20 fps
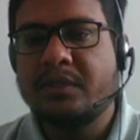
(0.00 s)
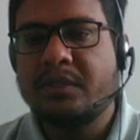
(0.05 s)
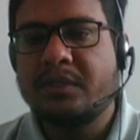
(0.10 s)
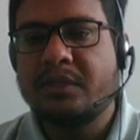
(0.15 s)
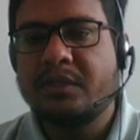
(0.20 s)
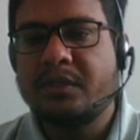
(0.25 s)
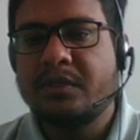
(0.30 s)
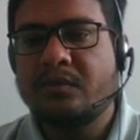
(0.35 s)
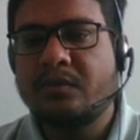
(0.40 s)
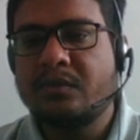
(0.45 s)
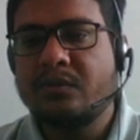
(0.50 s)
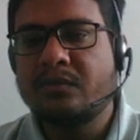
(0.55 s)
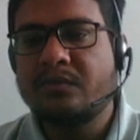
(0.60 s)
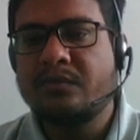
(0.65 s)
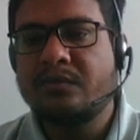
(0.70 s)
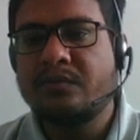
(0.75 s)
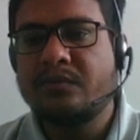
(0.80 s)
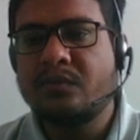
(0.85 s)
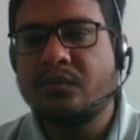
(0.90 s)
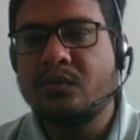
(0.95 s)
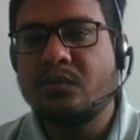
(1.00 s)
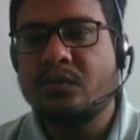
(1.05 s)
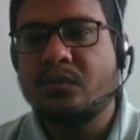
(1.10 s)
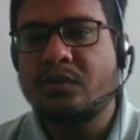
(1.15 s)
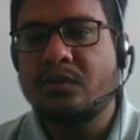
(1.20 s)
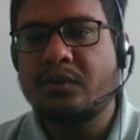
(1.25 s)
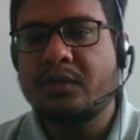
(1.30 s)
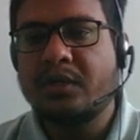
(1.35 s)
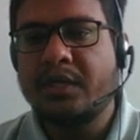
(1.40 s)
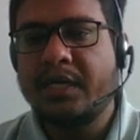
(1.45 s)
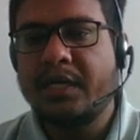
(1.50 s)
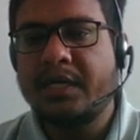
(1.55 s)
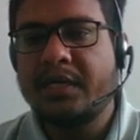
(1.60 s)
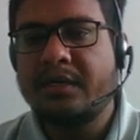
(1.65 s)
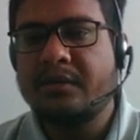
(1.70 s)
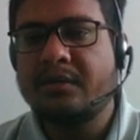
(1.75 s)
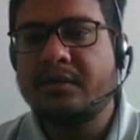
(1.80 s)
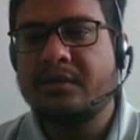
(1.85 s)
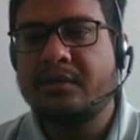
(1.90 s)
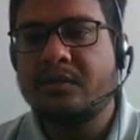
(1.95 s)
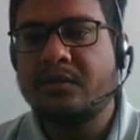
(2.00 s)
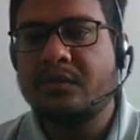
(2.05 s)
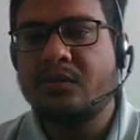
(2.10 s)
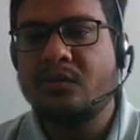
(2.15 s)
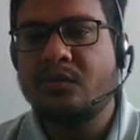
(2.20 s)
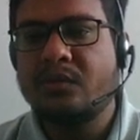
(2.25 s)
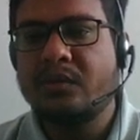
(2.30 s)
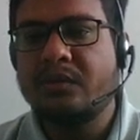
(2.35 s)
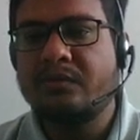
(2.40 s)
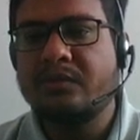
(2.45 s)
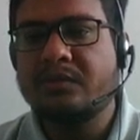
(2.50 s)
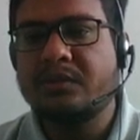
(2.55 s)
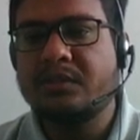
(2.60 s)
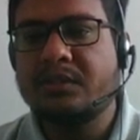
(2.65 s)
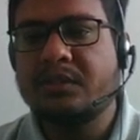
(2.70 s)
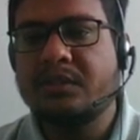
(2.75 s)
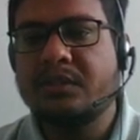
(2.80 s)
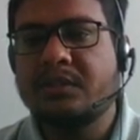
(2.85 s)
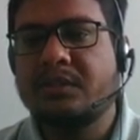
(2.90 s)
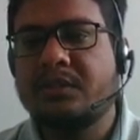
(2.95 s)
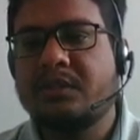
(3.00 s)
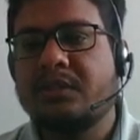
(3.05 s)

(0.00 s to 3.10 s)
equal to 4 or 8 or 12, etc.